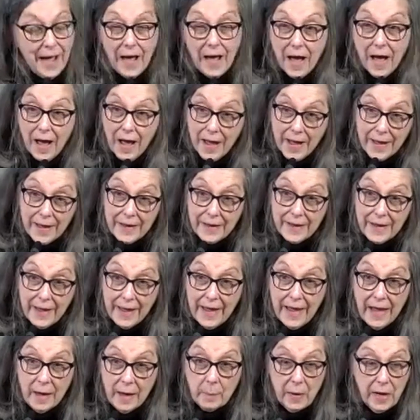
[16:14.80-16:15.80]
I
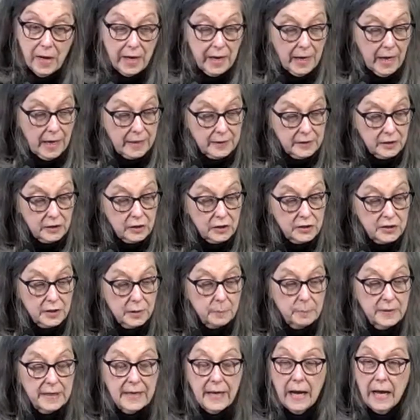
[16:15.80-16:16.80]
am huddled
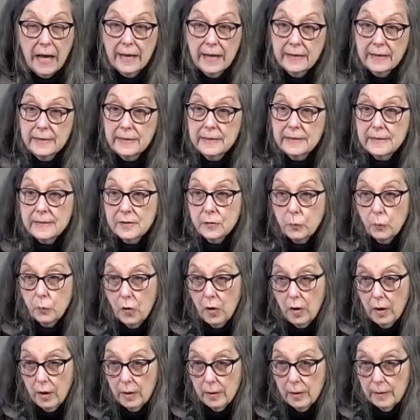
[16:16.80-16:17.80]
behind its
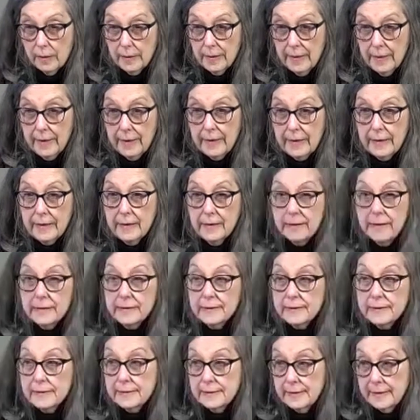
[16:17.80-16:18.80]
wall in a
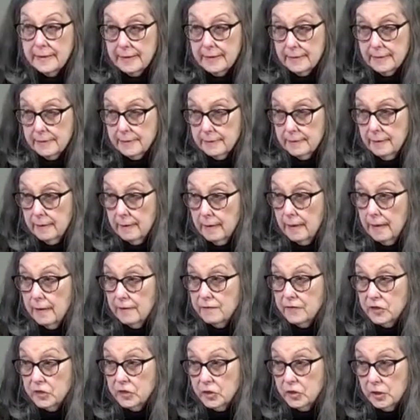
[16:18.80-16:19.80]
state of
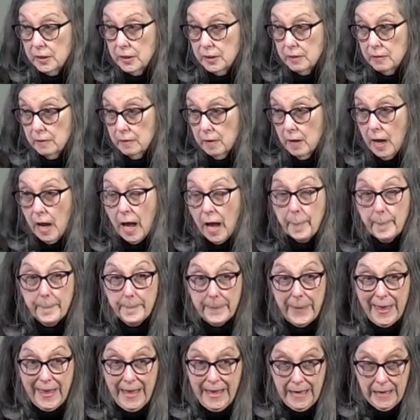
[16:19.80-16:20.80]
sheer
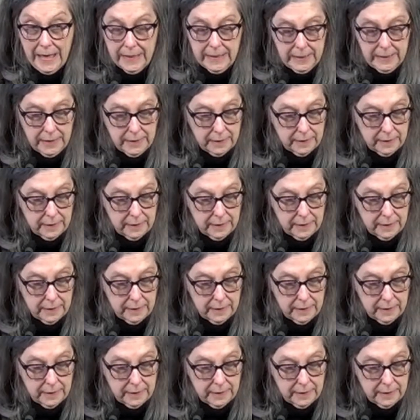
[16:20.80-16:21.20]
panic.